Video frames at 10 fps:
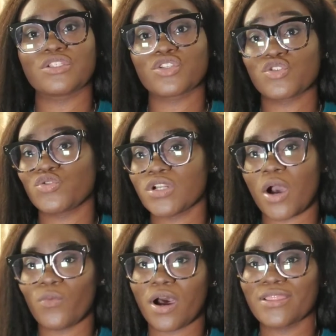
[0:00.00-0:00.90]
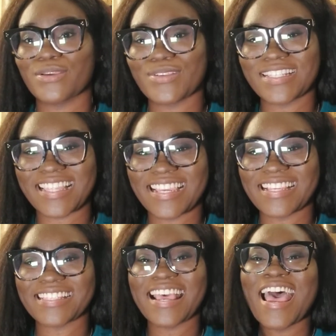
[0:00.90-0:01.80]
You do not want those things.
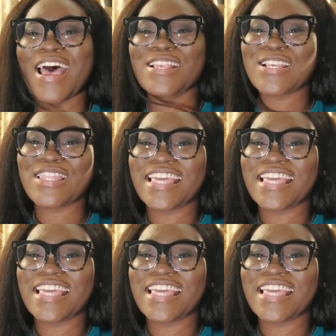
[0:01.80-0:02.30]
So